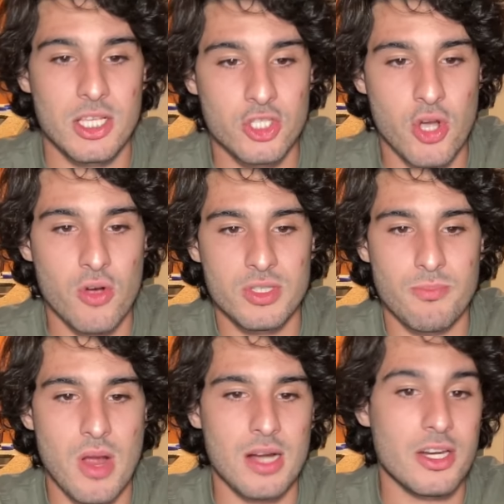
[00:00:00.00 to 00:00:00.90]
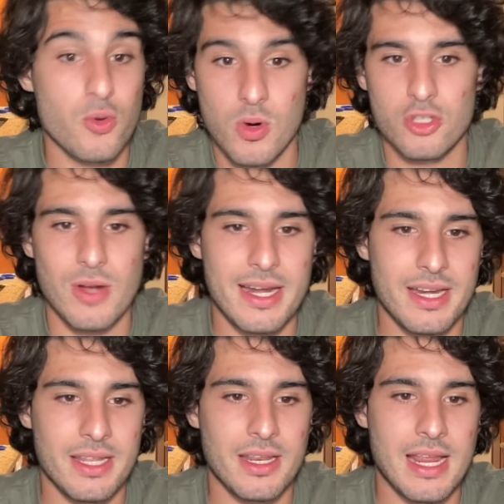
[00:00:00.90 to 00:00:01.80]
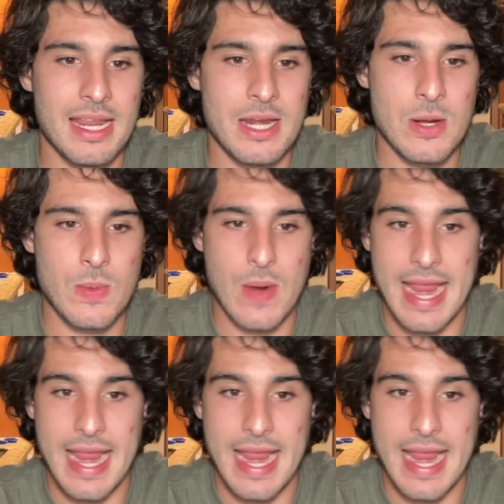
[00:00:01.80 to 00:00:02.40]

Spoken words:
Jones and Brogdon, who were traded in, you know,